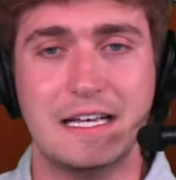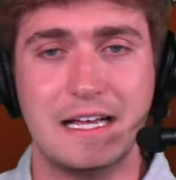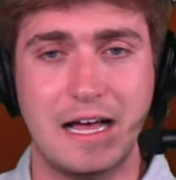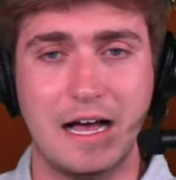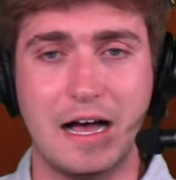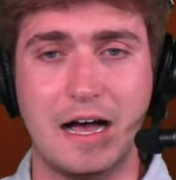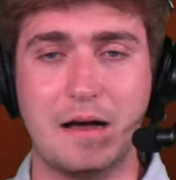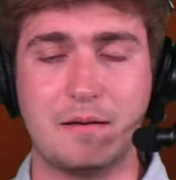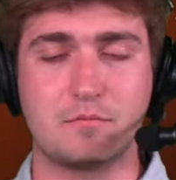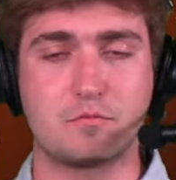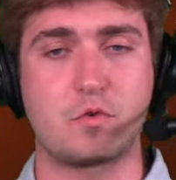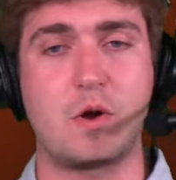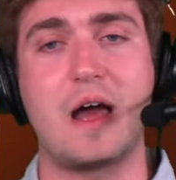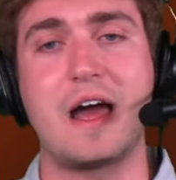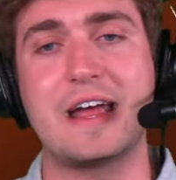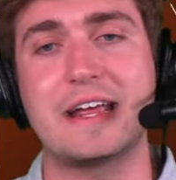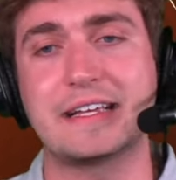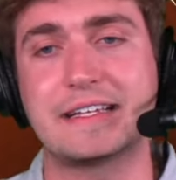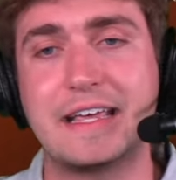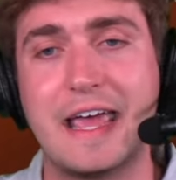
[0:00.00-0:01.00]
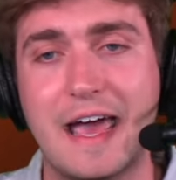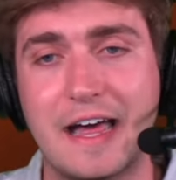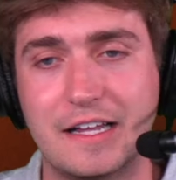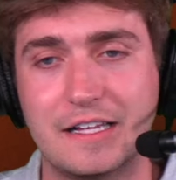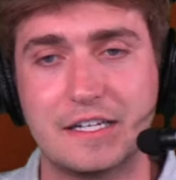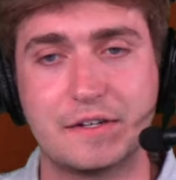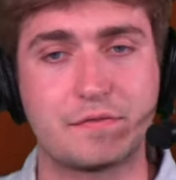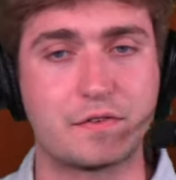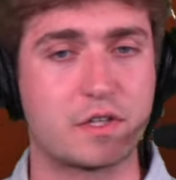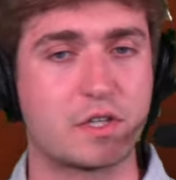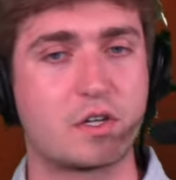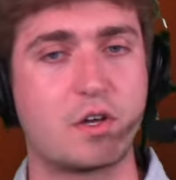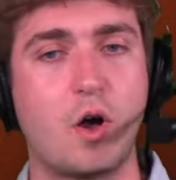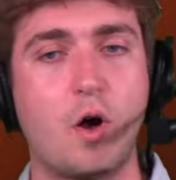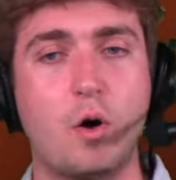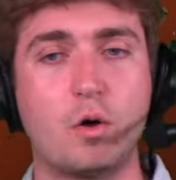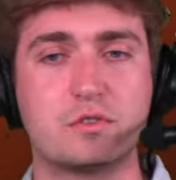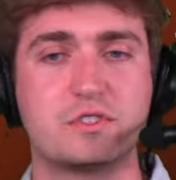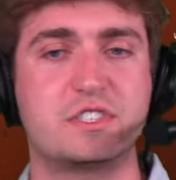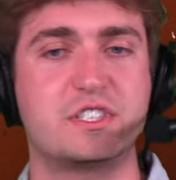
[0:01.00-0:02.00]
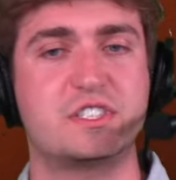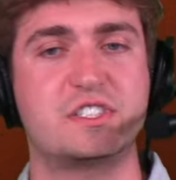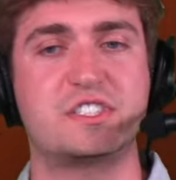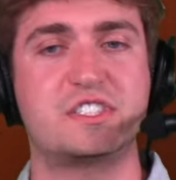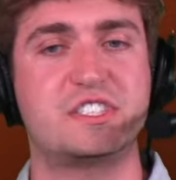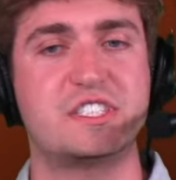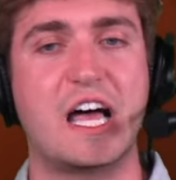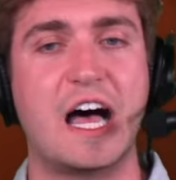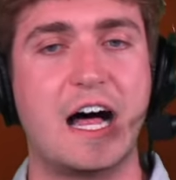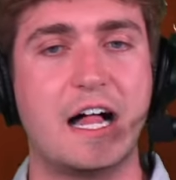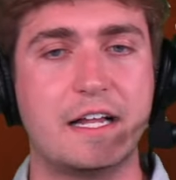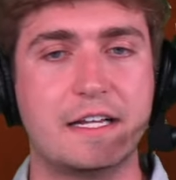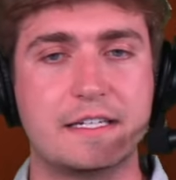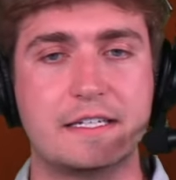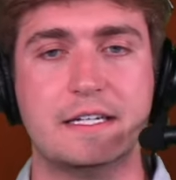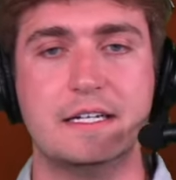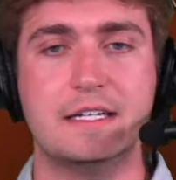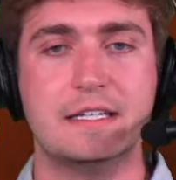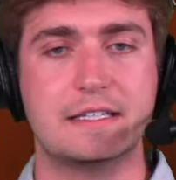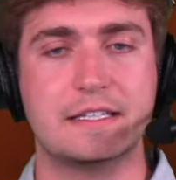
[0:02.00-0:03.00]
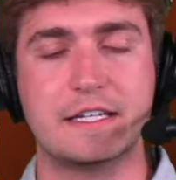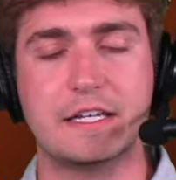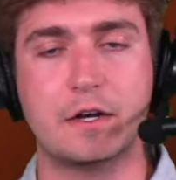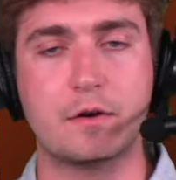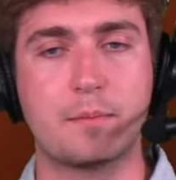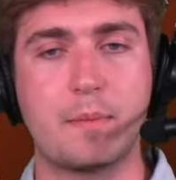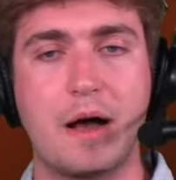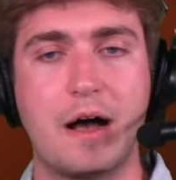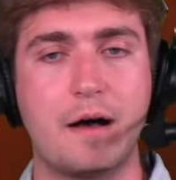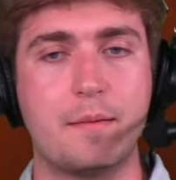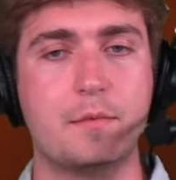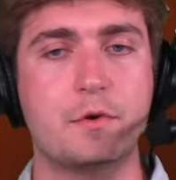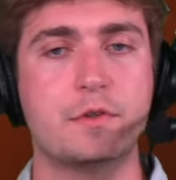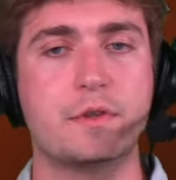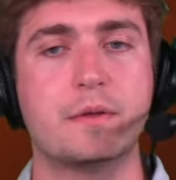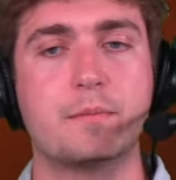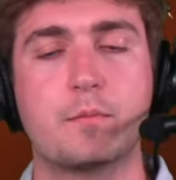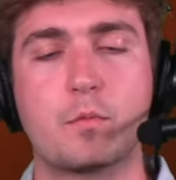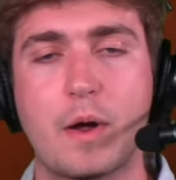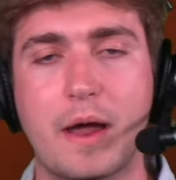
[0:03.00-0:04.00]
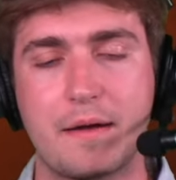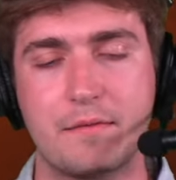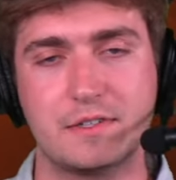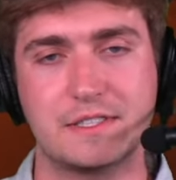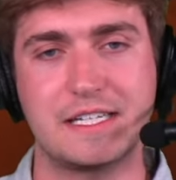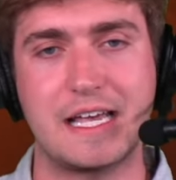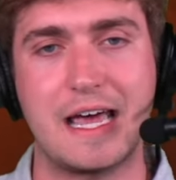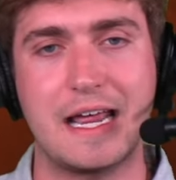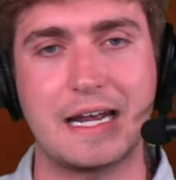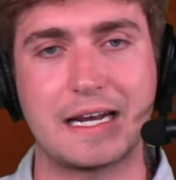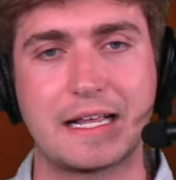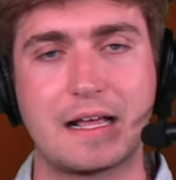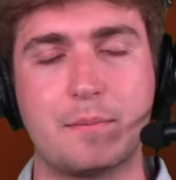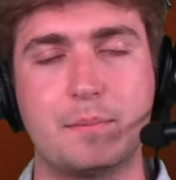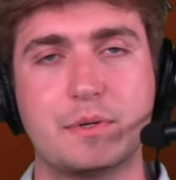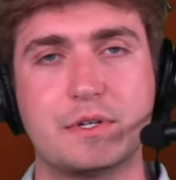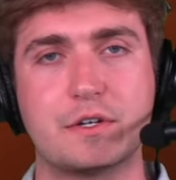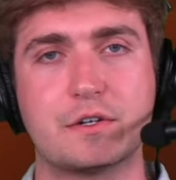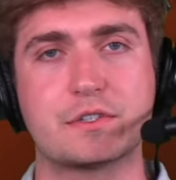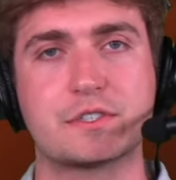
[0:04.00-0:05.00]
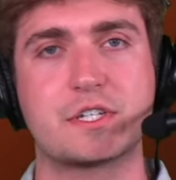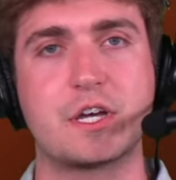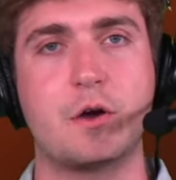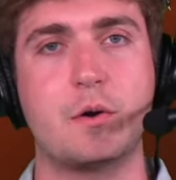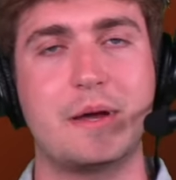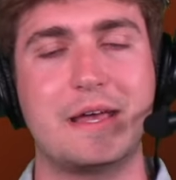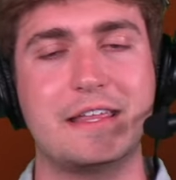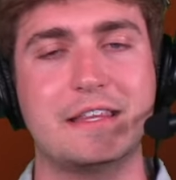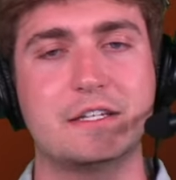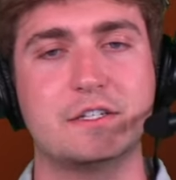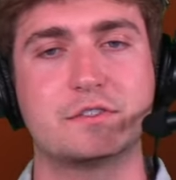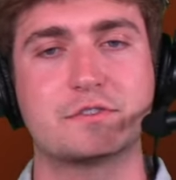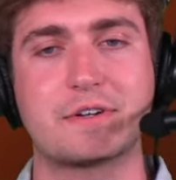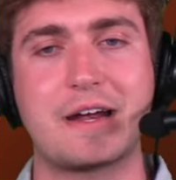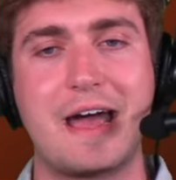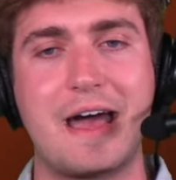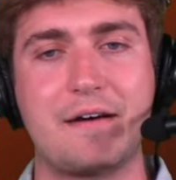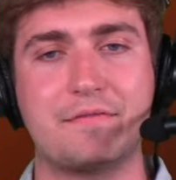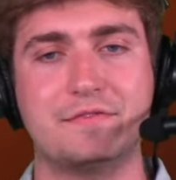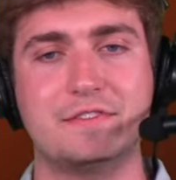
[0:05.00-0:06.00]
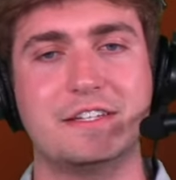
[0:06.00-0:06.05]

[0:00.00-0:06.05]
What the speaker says: Ryan Kelly for the Colts, just solid. Linderbaum, who the Ravens added a couple years ago in the draft.